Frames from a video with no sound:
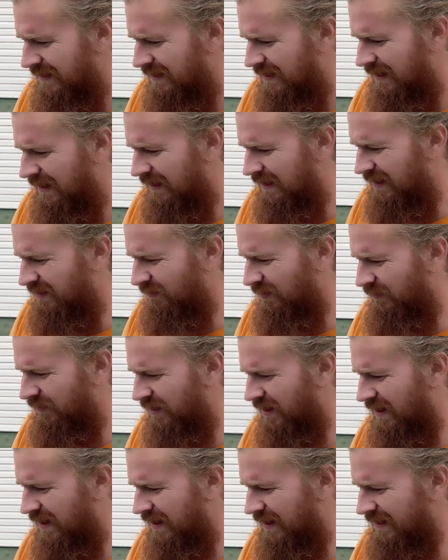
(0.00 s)
And then we've
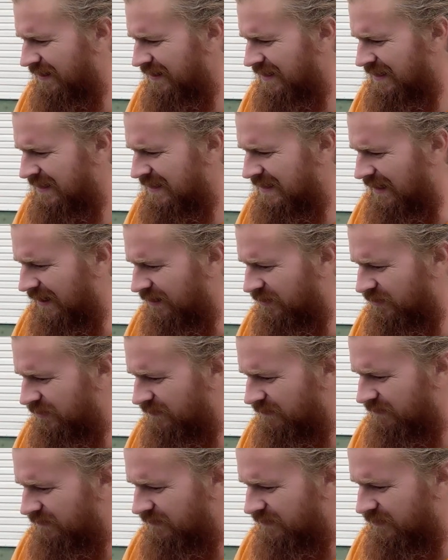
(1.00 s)
got this
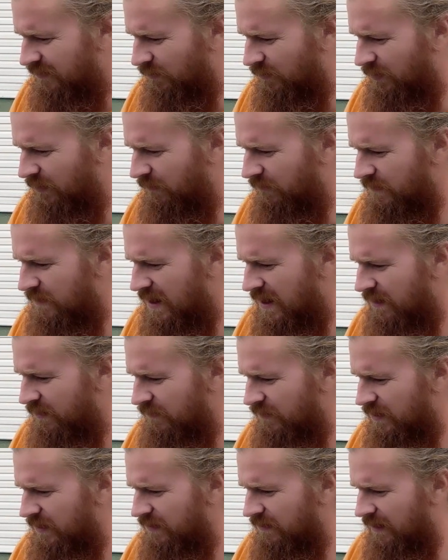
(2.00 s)
section. So we're going to fly
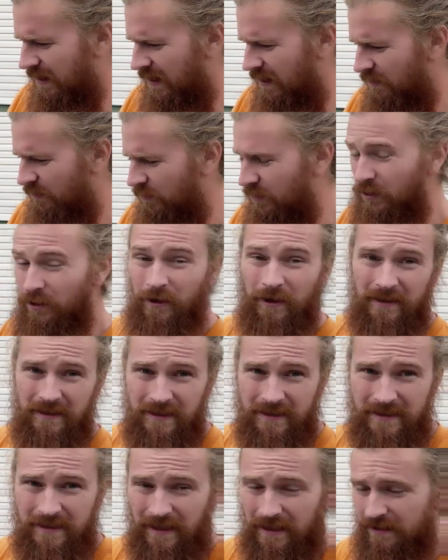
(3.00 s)
over here now. We're going to look at
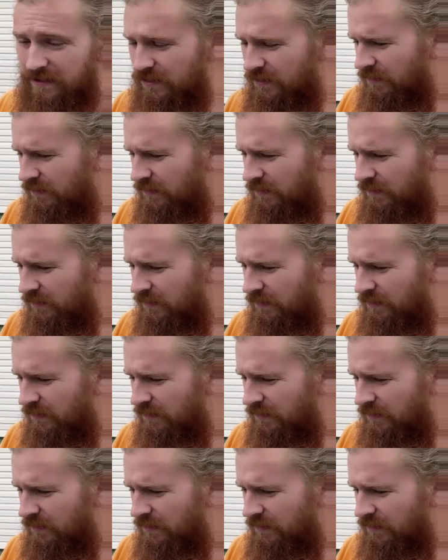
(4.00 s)
this section,